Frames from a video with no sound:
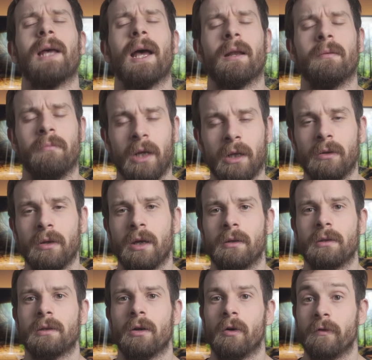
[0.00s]
and
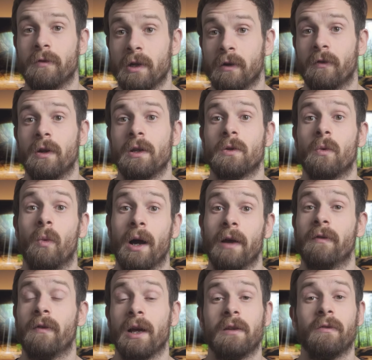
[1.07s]
millions of different
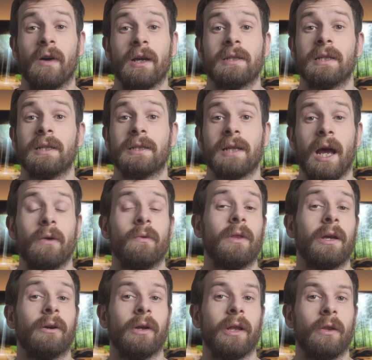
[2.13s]
Wi-Fi devices out
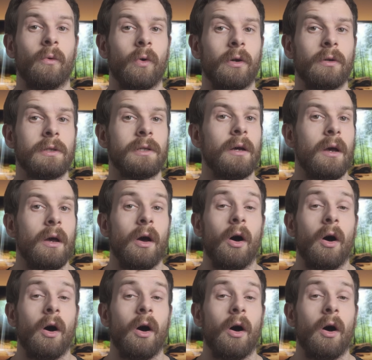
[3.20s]
there in the world,